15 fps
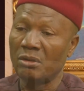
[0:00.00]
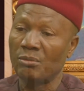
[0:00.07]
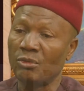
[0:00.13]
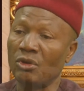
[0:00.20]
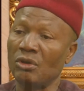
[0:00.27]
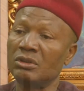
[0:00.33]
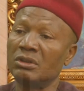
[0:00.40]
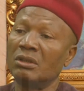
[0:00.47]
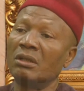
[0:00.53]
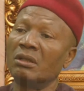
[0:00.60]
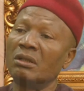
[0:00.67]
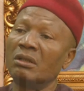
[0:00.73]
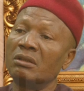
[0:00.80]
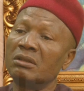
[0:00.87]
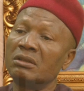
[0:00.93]
because
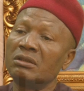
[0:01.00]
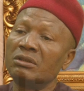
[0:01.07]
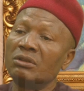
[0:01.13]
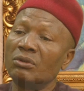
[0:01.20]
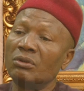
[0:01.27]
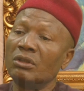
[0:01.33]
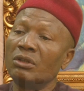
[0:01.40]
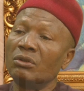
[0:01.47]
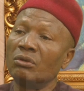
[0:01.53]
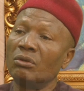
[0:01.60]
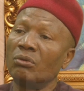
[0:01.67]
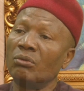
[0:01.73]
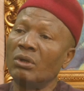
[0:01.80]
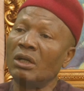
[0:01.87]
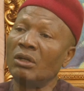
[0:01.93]
this is the only
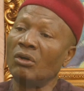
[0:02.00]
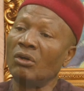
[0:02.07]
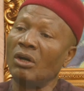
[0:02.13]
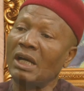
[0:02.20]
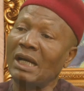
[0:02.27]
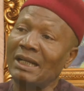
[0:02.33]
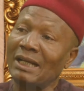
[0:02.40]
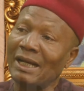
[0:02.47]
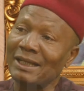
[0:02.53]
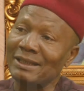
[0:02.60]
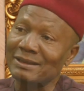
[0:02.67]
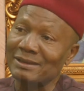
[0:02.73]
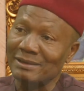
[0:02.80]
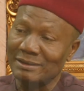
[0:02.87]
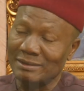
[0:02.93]

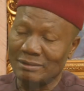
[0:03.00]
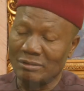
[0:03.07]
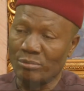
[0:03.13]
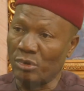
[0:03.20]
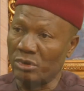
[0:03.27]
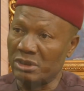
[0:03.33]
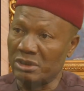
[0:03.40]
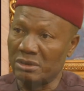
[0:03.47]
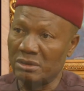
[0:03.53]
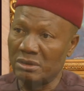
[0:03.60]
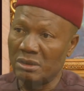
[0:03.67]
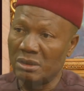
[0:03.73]
well-organized body.